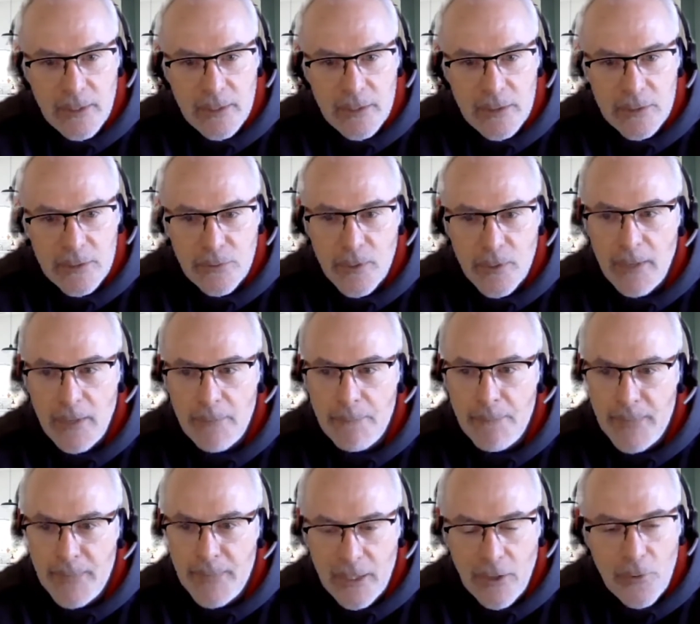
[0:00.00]
So
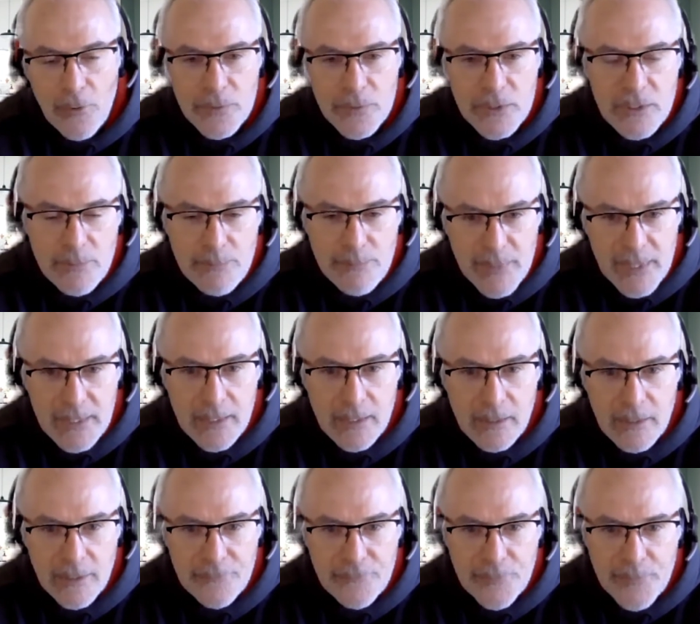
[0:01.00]
almost
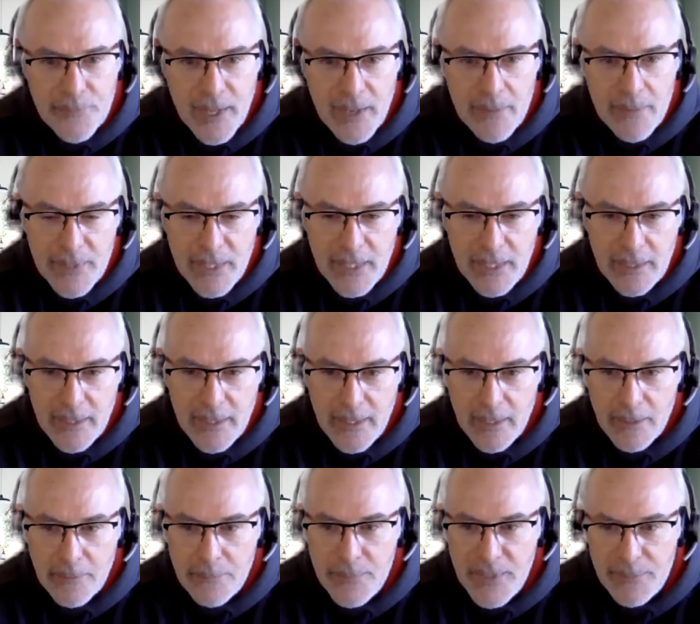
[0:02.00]
immediately from that being
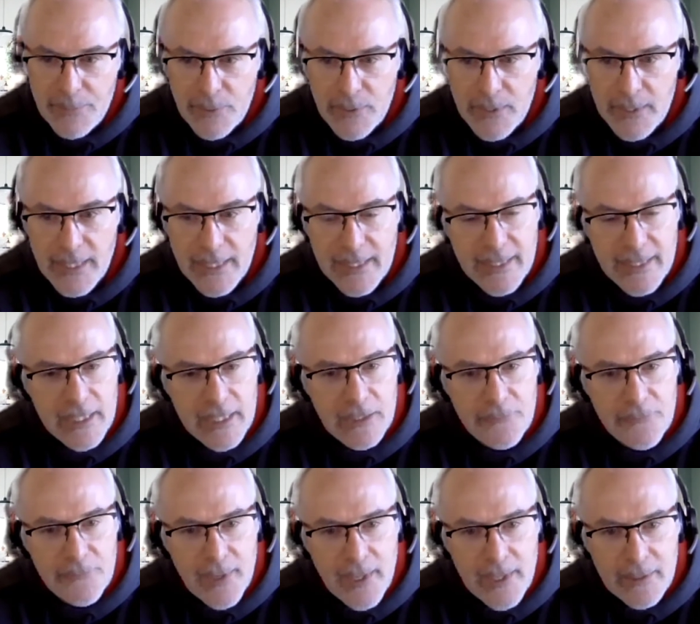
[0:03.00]
there, people had
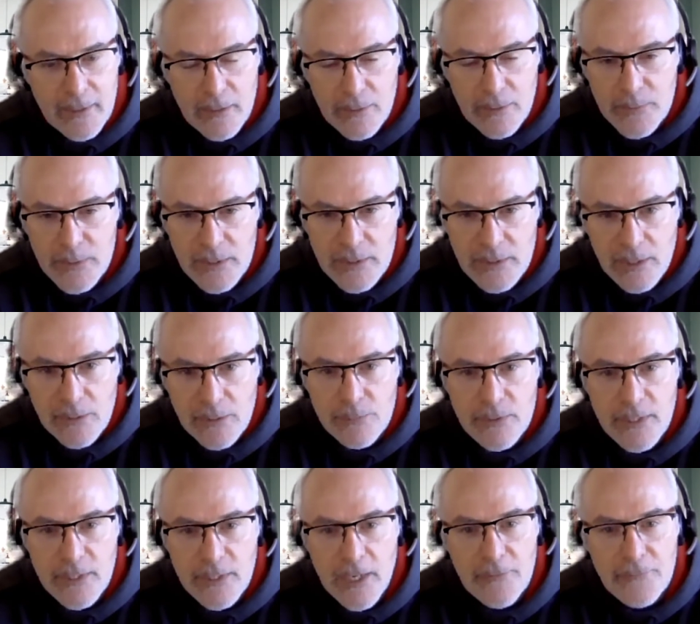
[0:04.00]
identified that there was a SQL
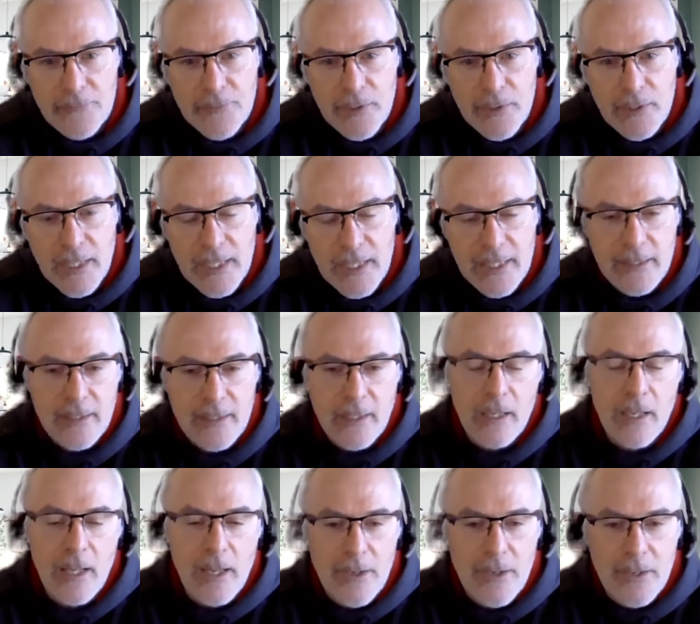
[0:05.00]
Server in the
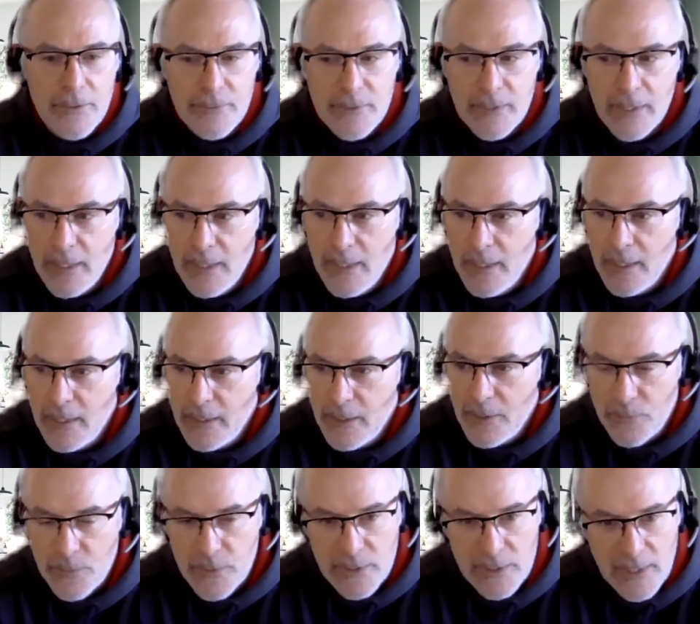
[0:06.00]
cloud that
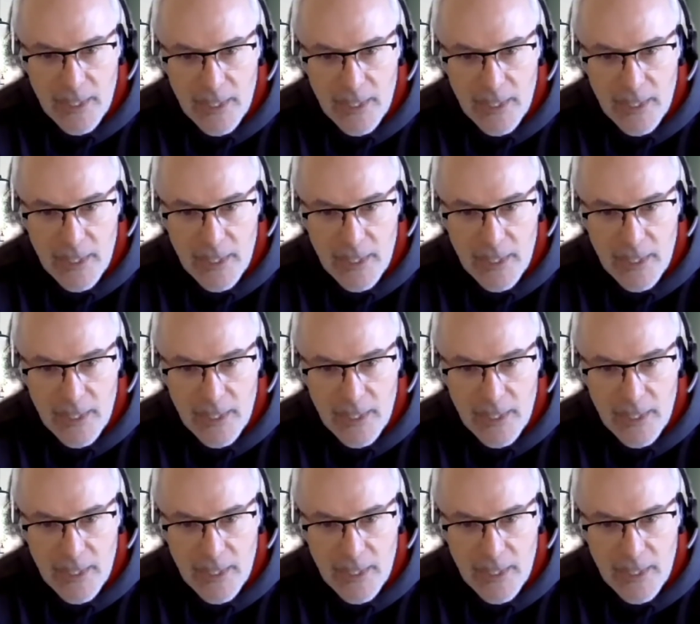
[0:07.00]
was